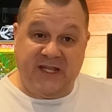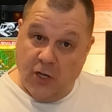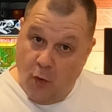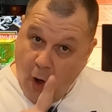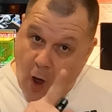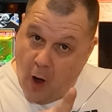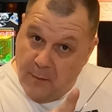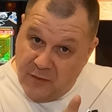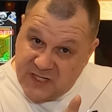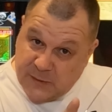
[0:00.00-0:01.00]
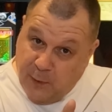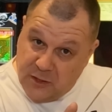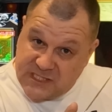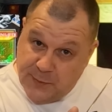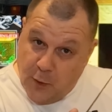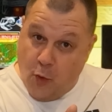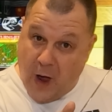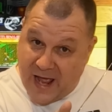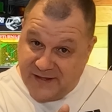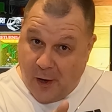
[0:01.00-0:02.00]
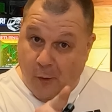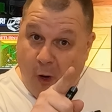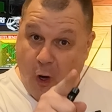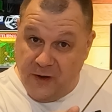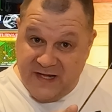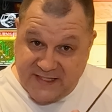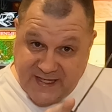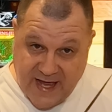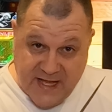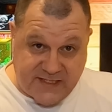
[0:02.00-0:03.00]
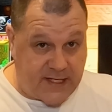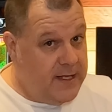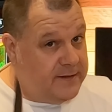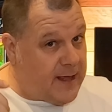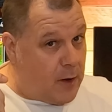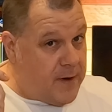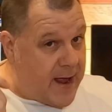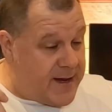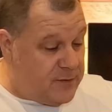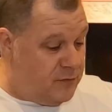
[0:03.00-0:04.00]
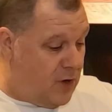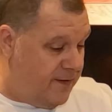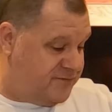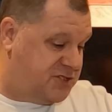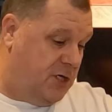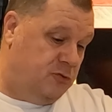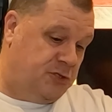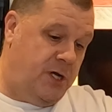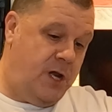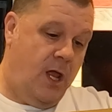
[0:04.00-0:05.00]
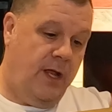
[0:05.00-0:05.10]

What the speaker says: It's alright, I'm a responsible adult, honest kids. Don't handle knives, children.